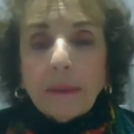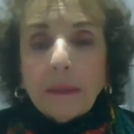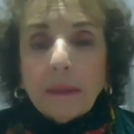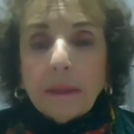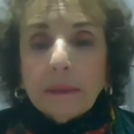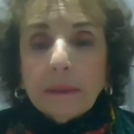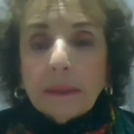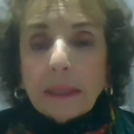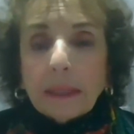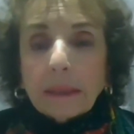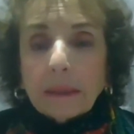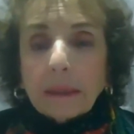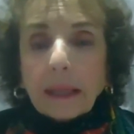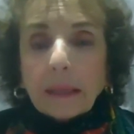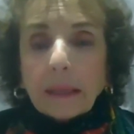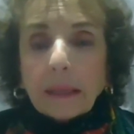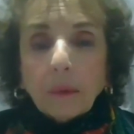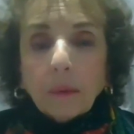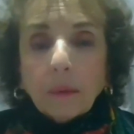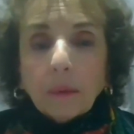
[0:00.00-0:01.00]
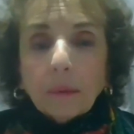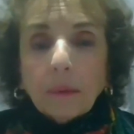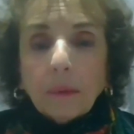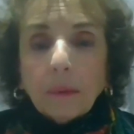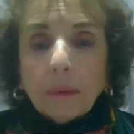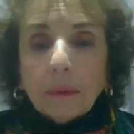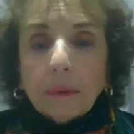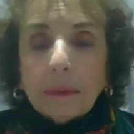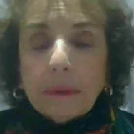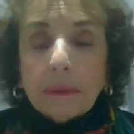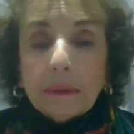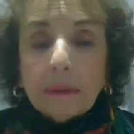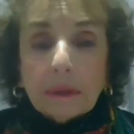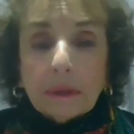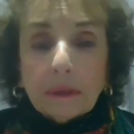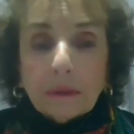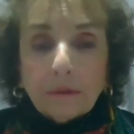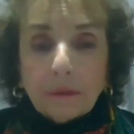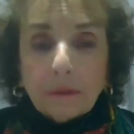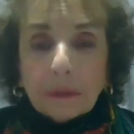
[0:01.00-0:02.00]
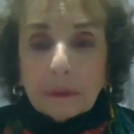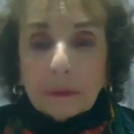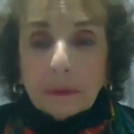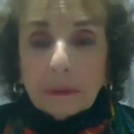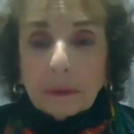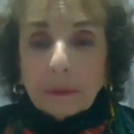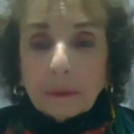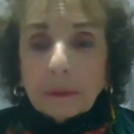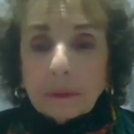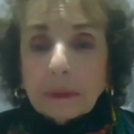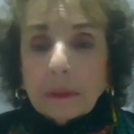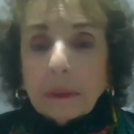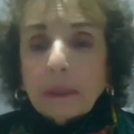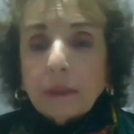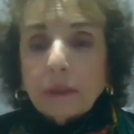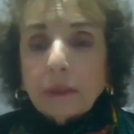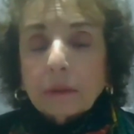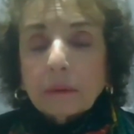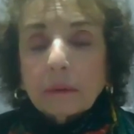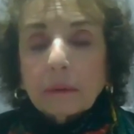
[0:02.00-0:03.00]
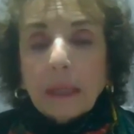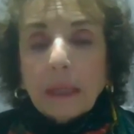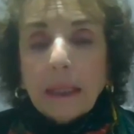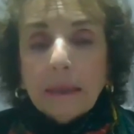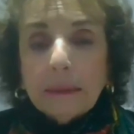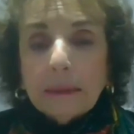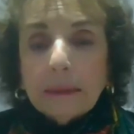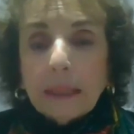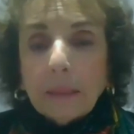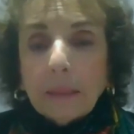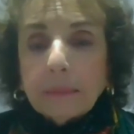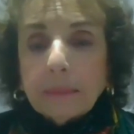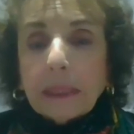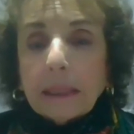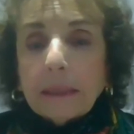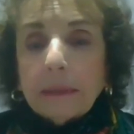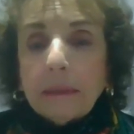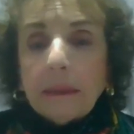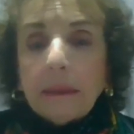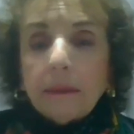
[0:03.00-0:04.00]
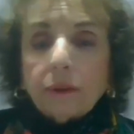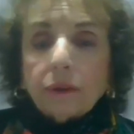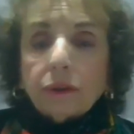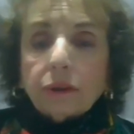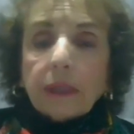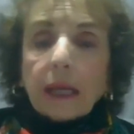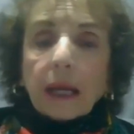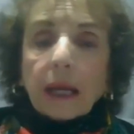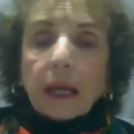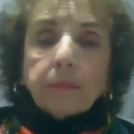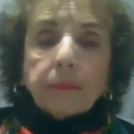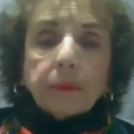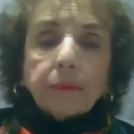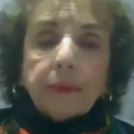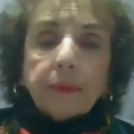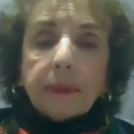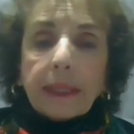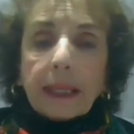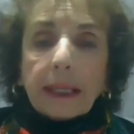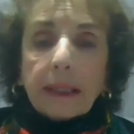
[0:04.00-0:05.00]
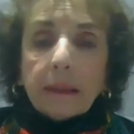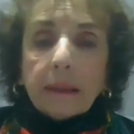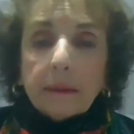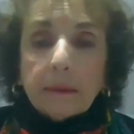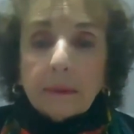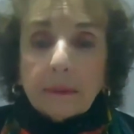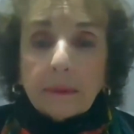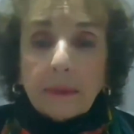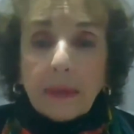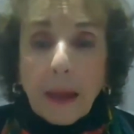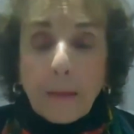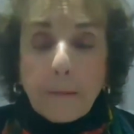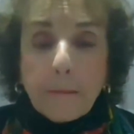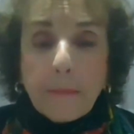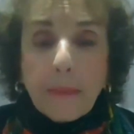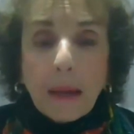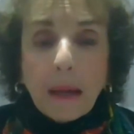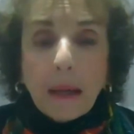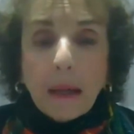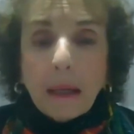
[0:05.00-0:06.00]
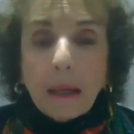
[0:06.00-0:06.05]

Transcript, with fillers: things like that all, all these different sociological concepts and each chapter related to them